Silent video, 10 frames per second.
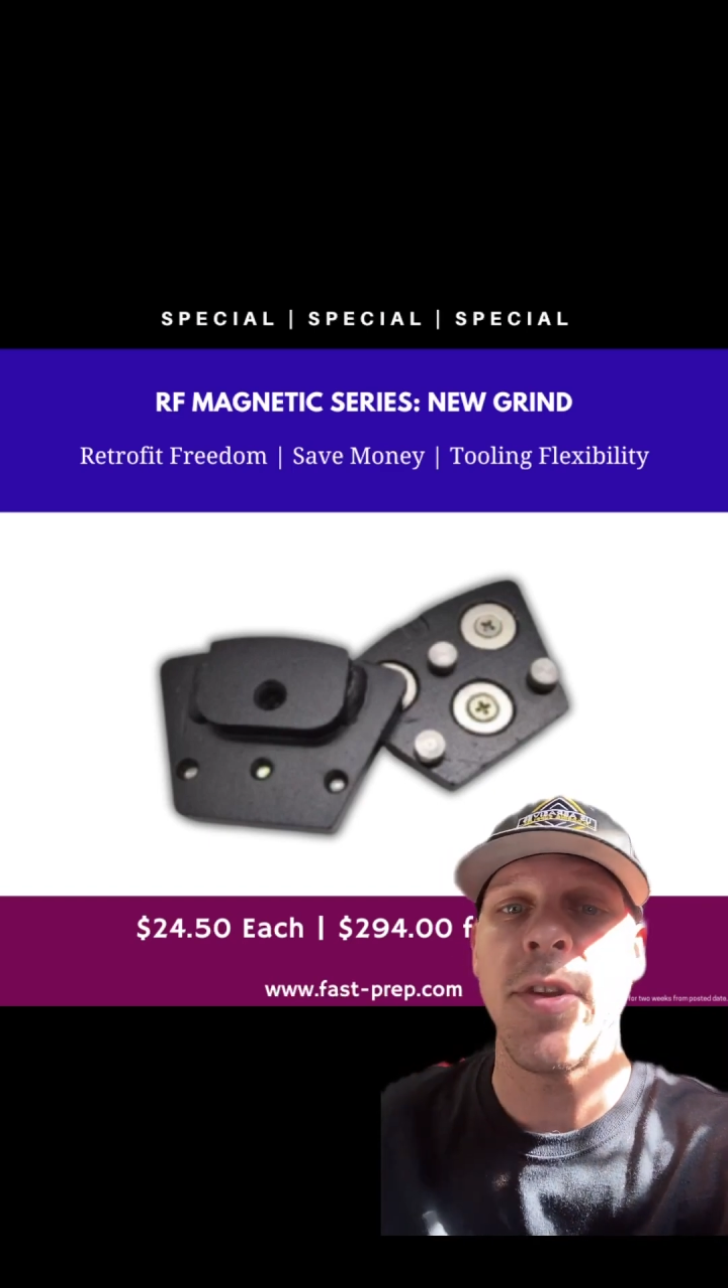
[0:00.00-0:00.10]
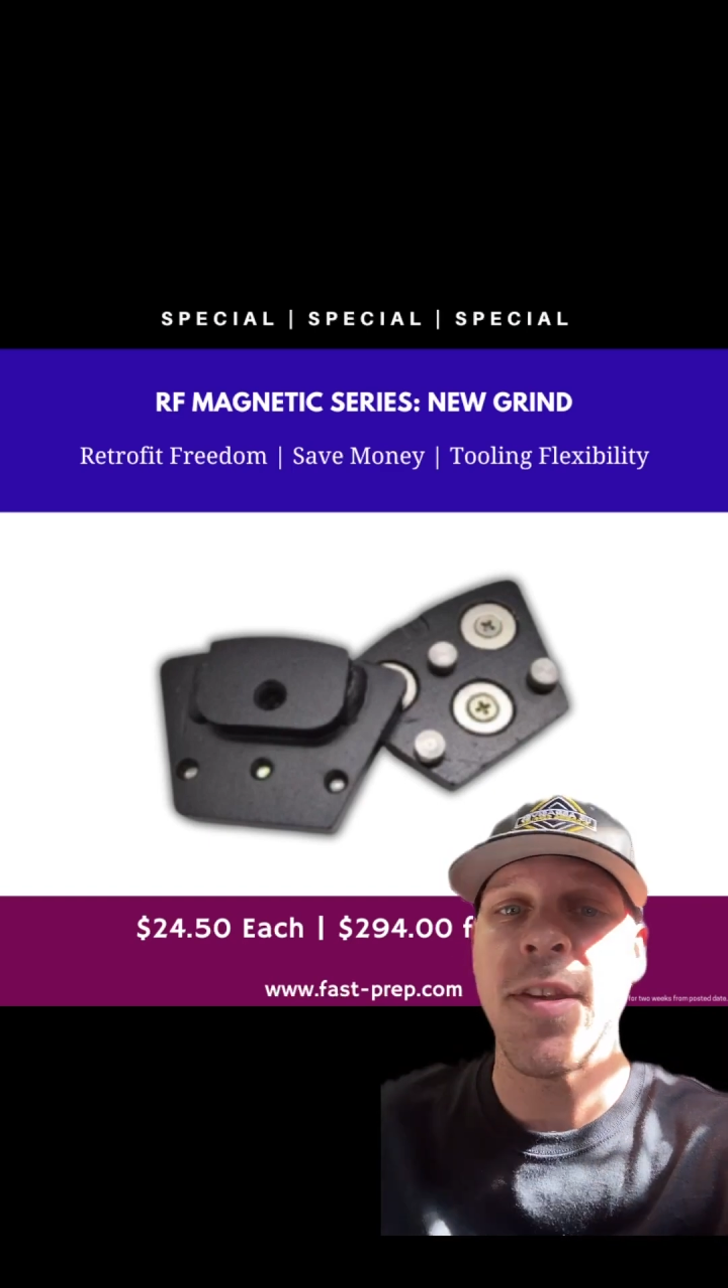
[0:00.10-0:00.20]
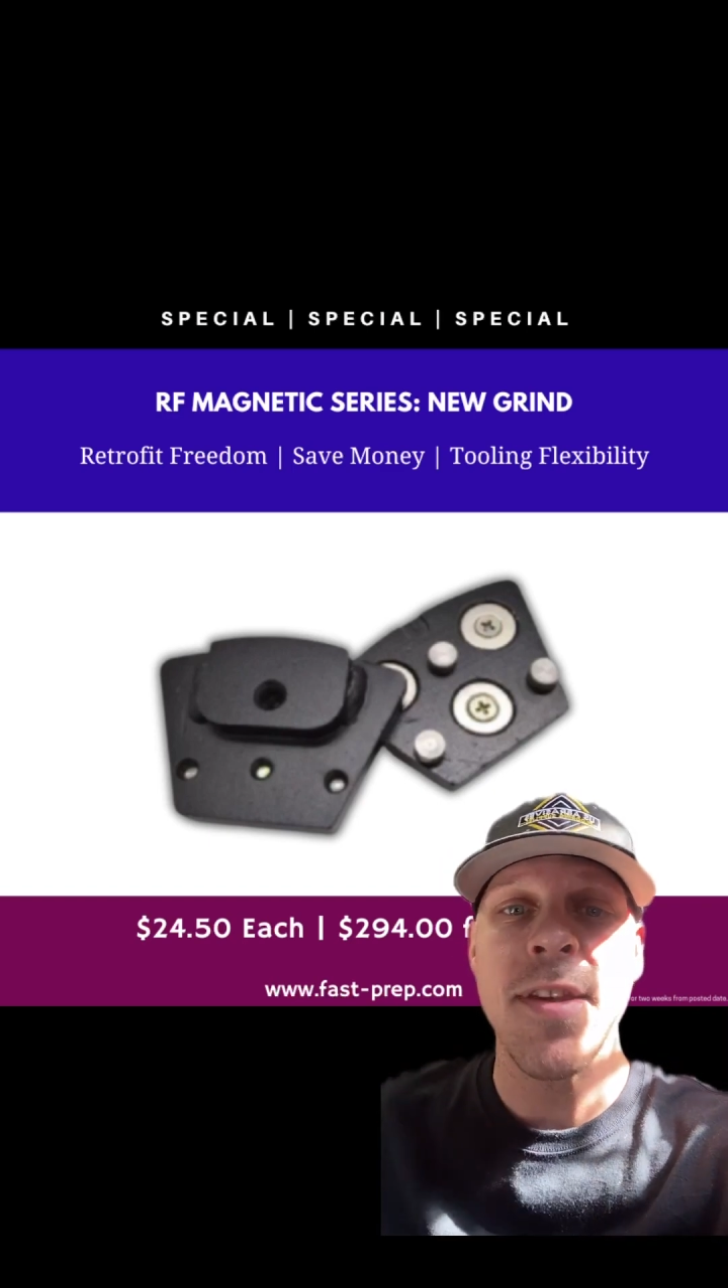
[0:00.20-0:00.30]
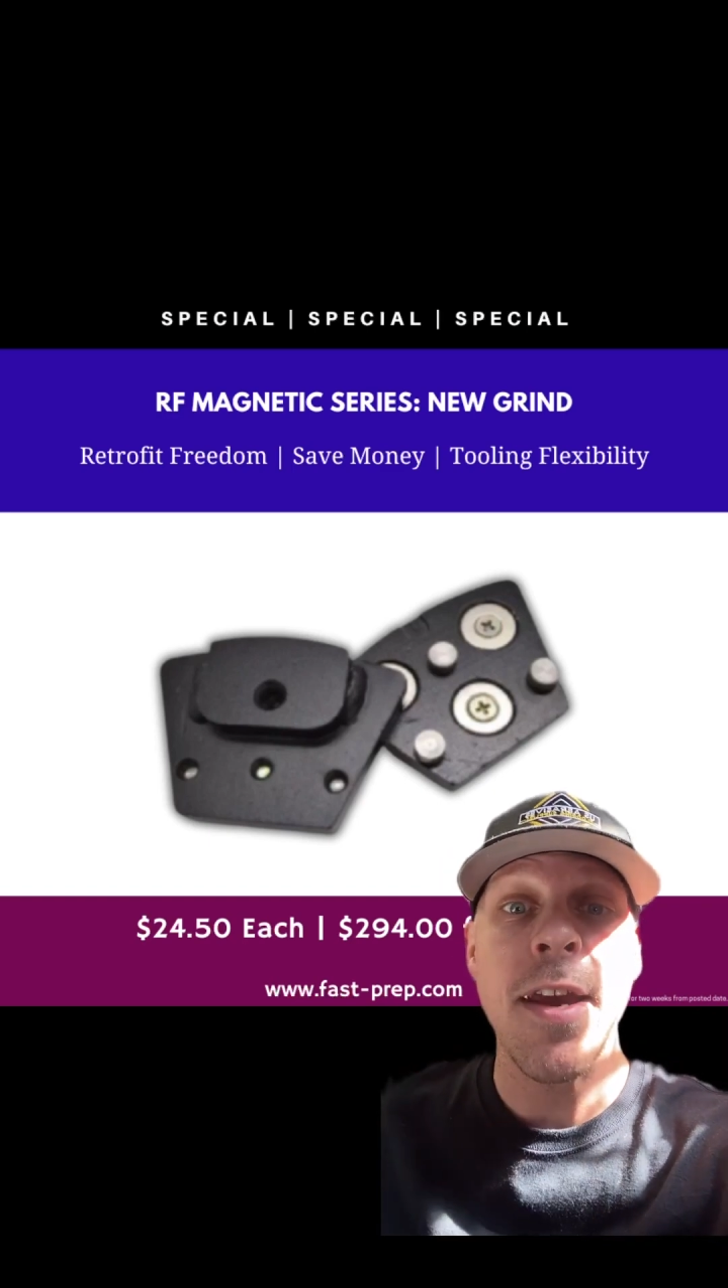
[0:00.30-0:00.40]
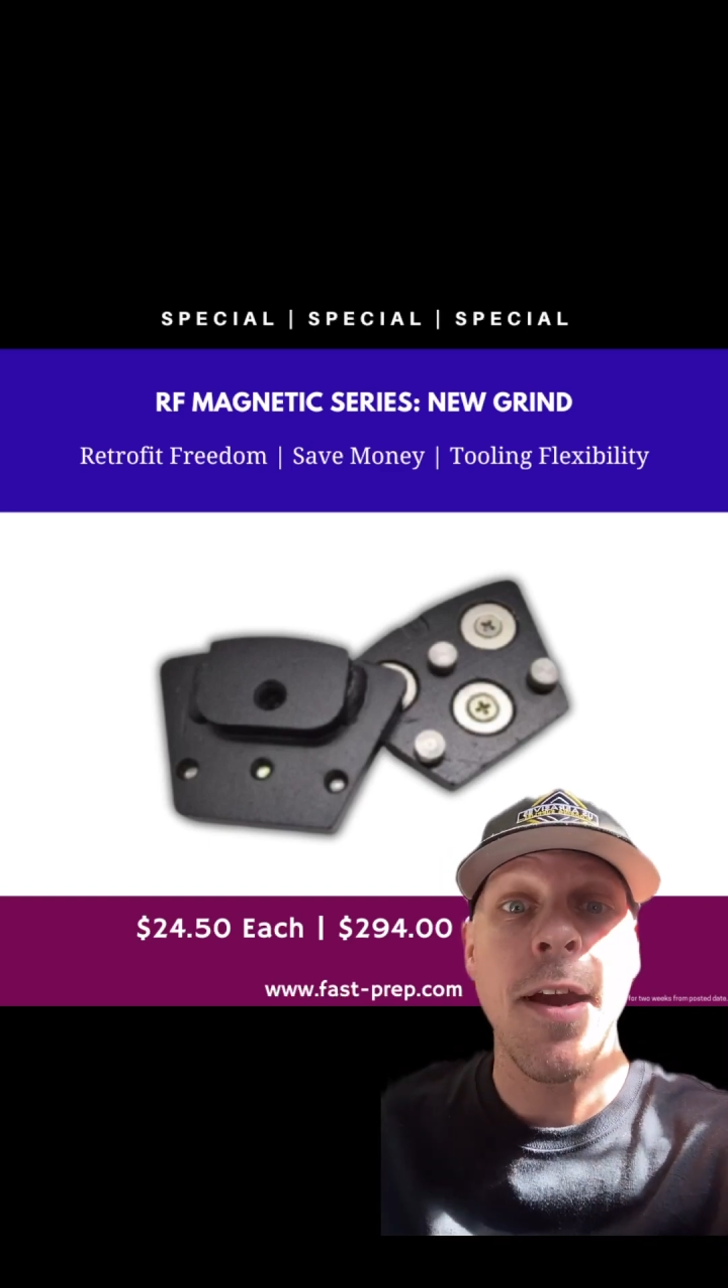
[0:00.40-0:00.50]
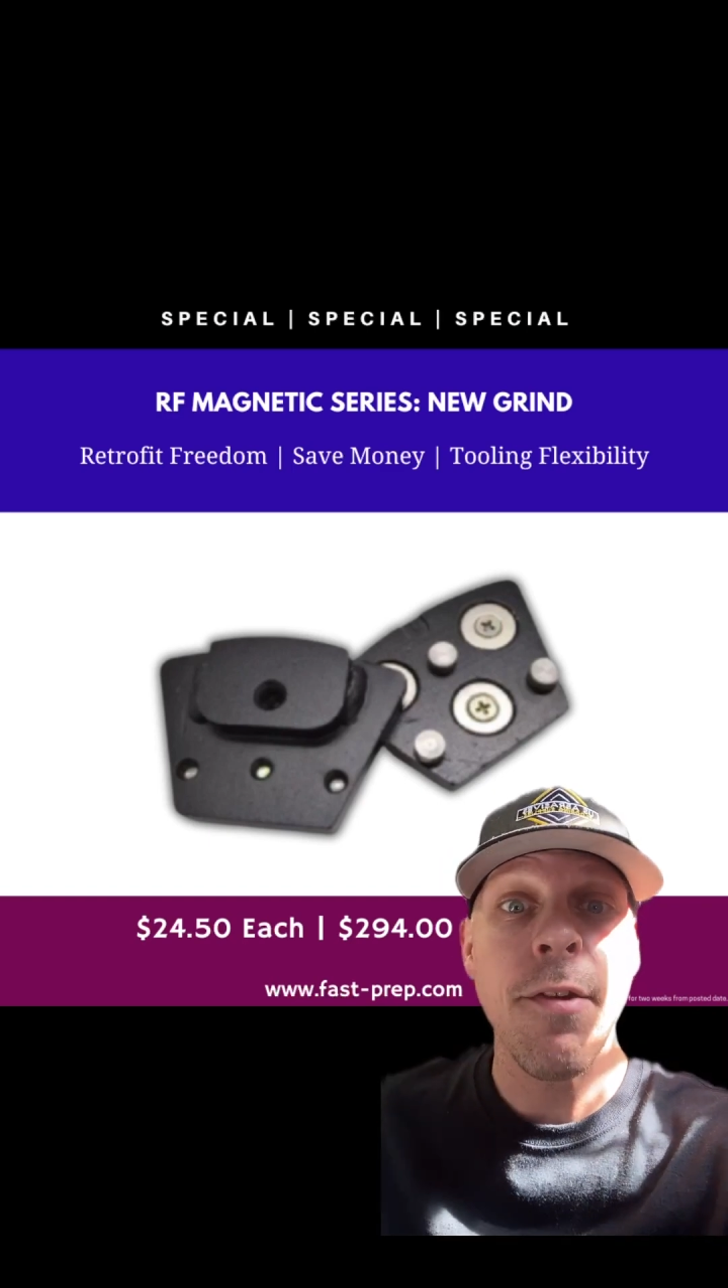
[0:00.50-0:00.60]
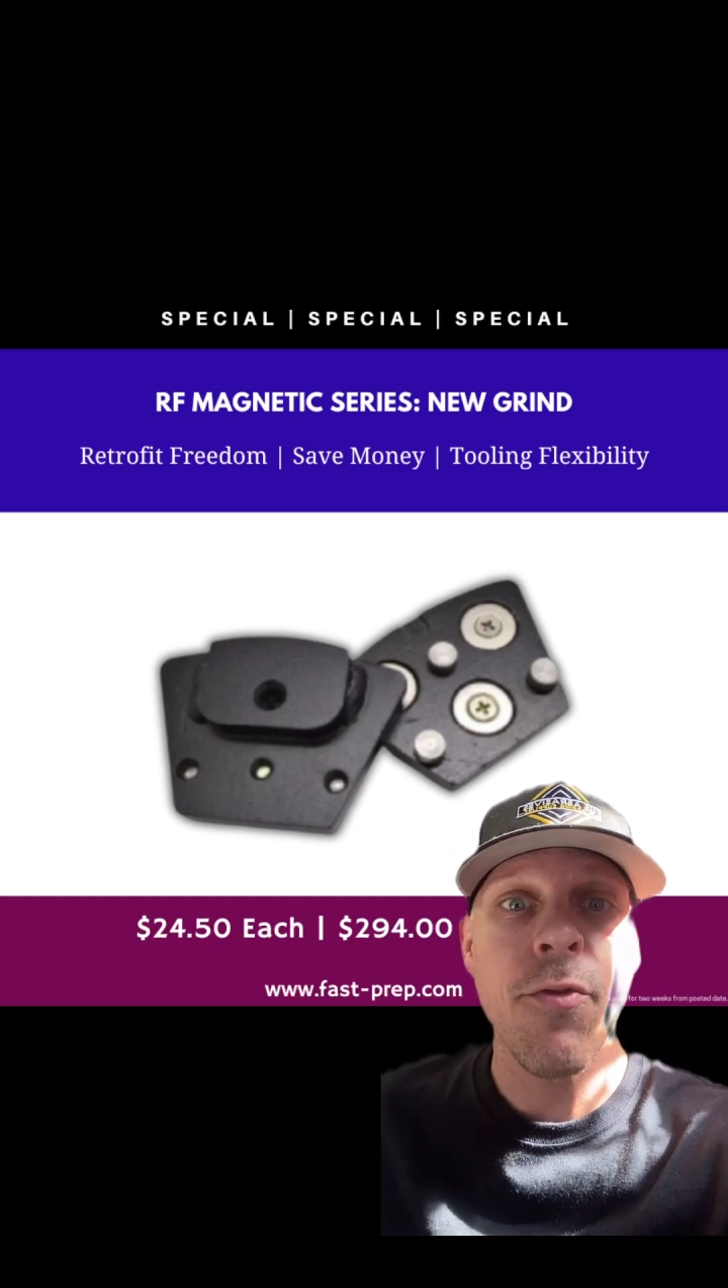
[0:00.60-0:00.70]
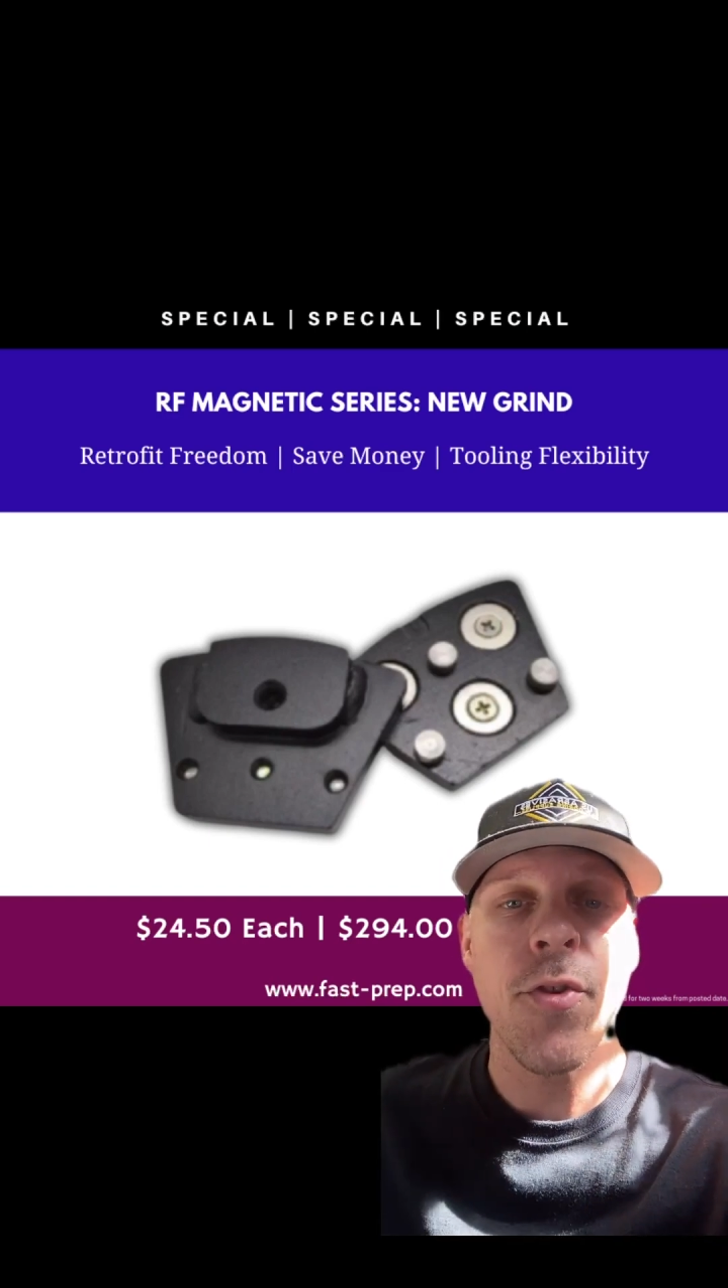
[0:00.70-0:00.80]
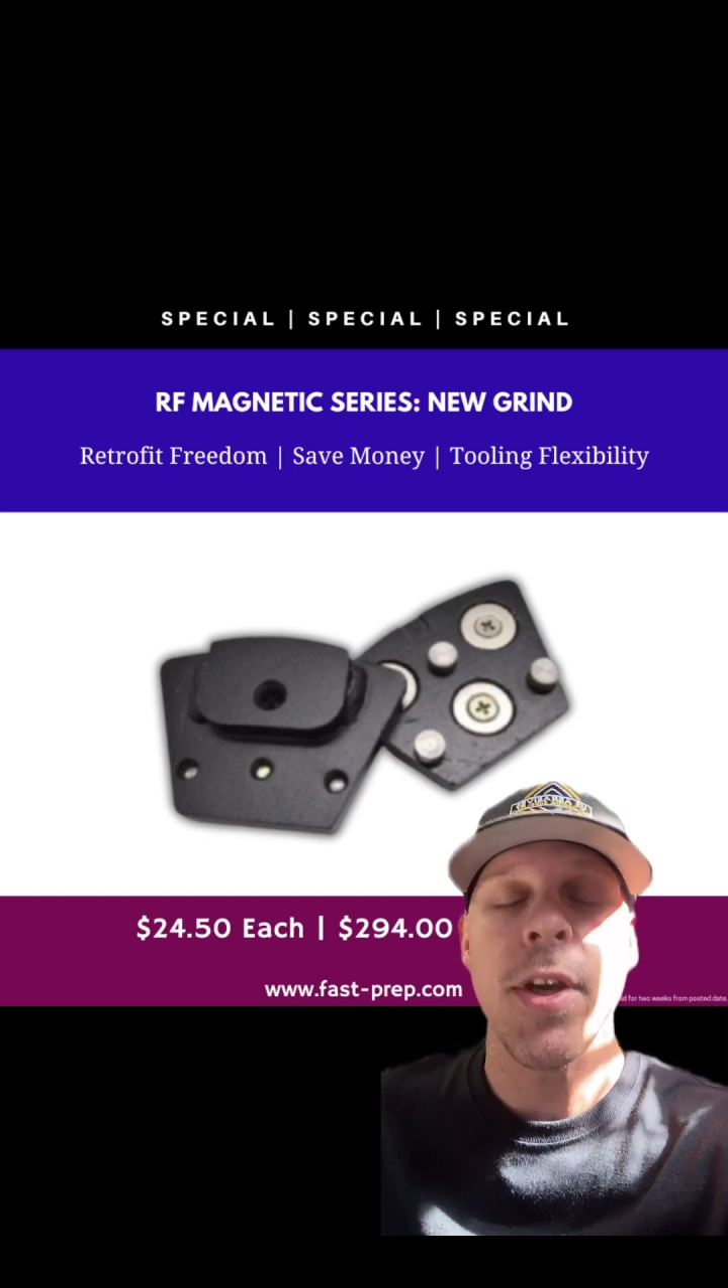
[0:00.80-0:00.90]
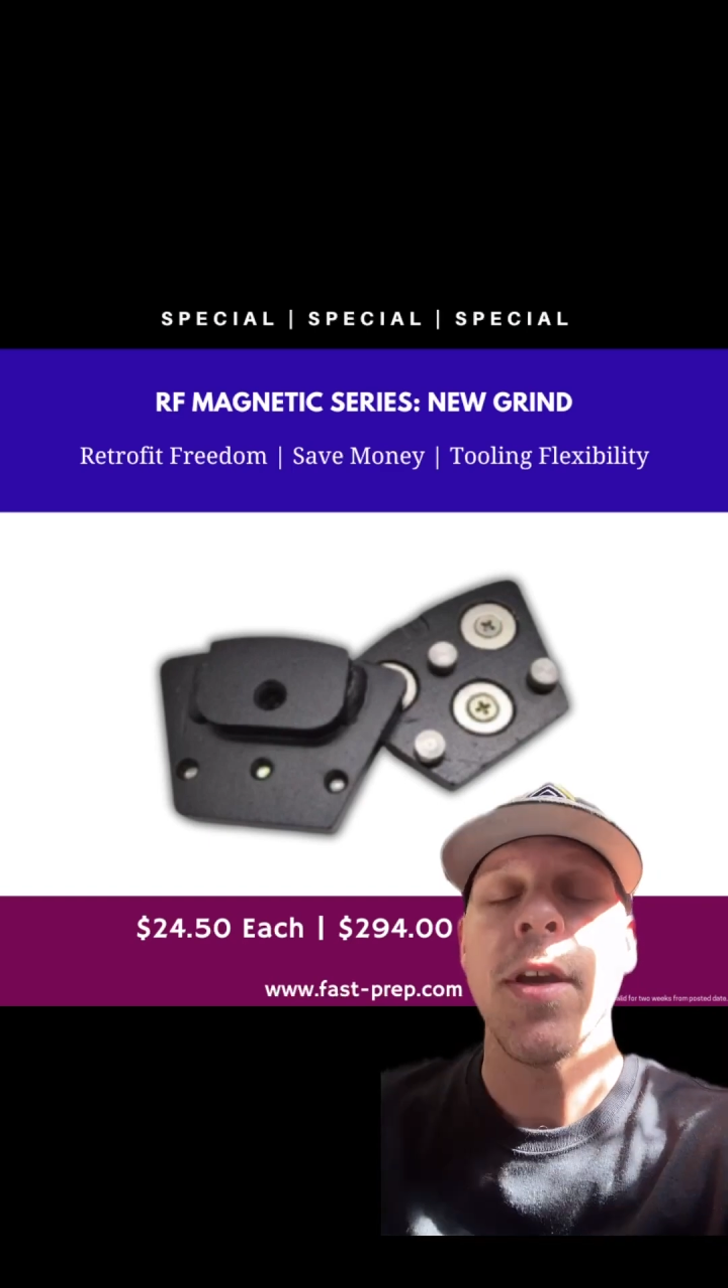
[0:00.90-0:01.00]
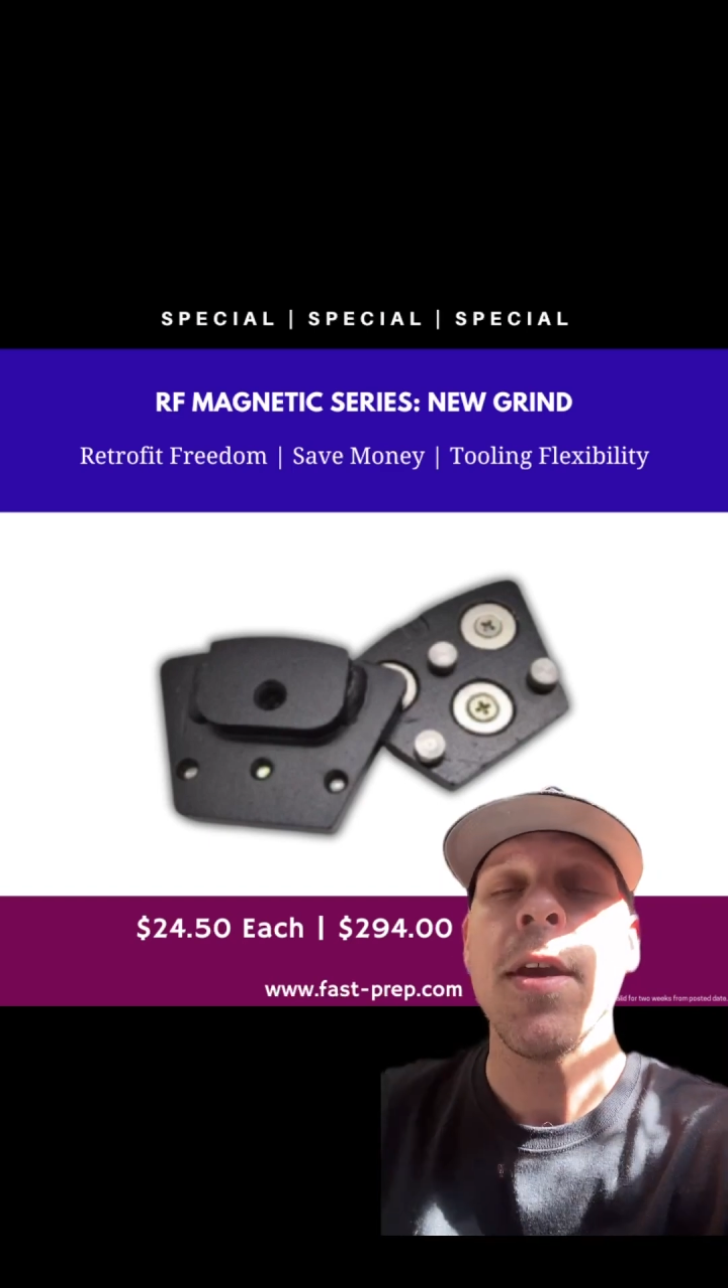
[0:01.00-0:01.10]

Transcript: let's say, country.